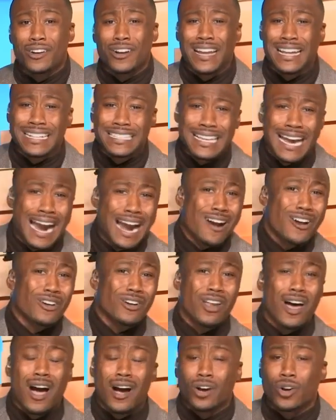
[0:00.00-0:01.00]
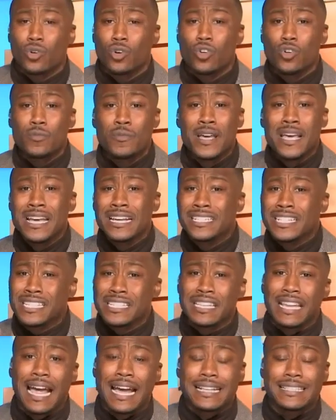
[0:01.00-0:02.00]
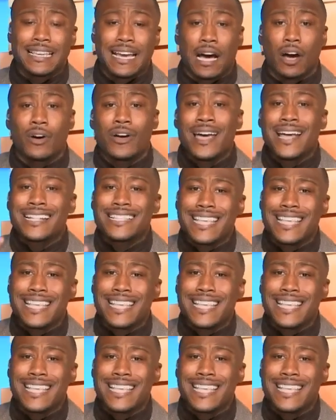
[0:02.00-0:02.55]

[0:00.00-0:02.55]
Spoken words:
the entire locker room just lights out.